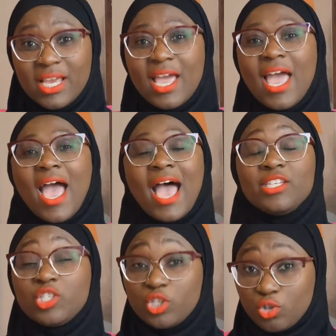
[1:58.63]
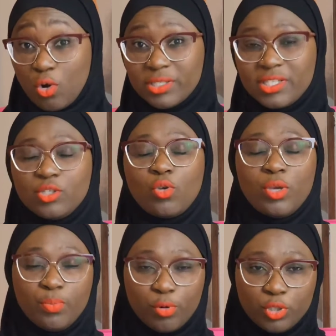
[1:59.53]
you get glucose from the
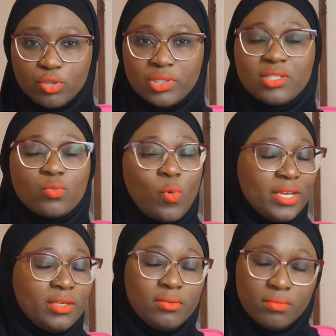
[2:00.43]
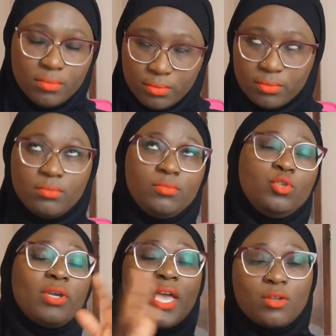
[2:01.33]
from the gut into the blood it
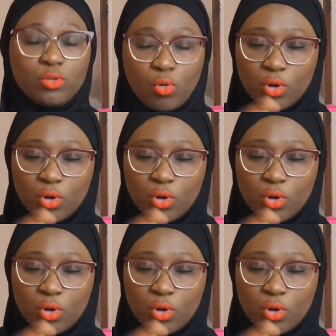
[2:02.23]
flows into the